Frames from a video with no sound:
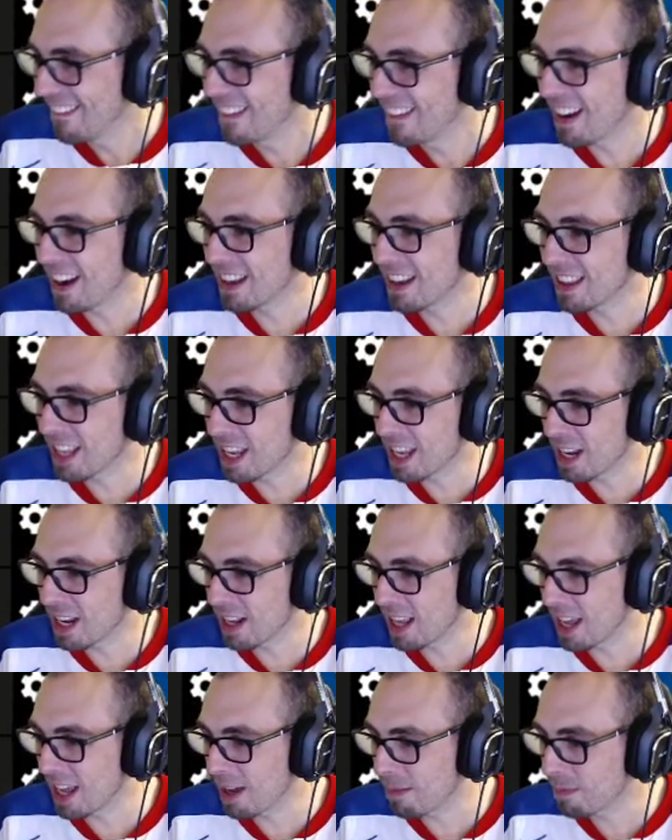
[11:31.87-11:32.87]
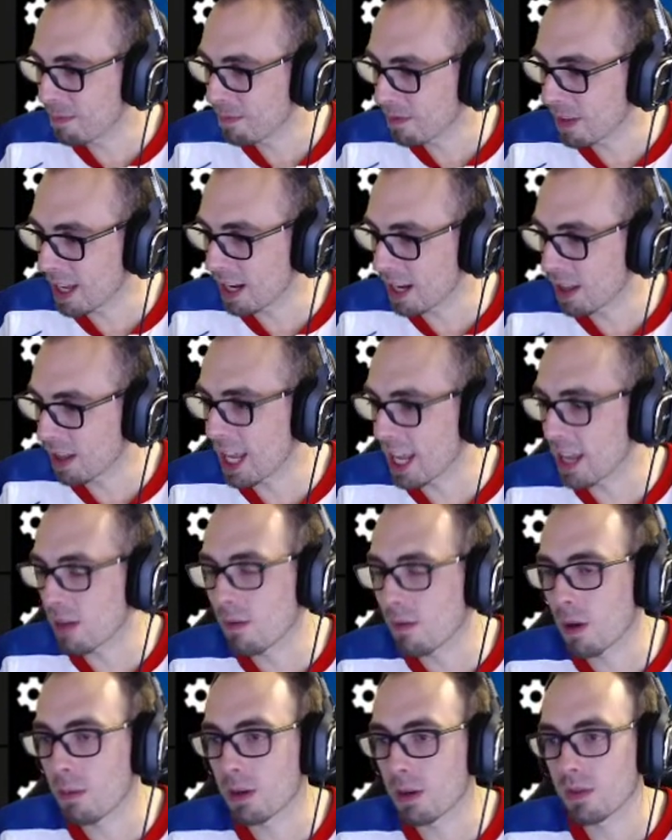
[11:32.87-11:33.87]
All right, Leda M. Leda, thank
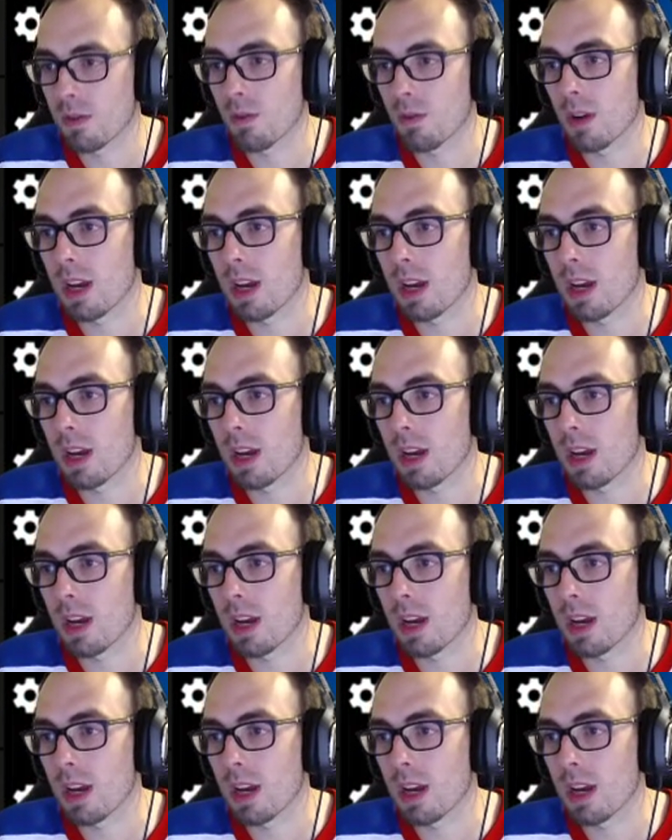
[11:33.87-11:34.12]
you very much for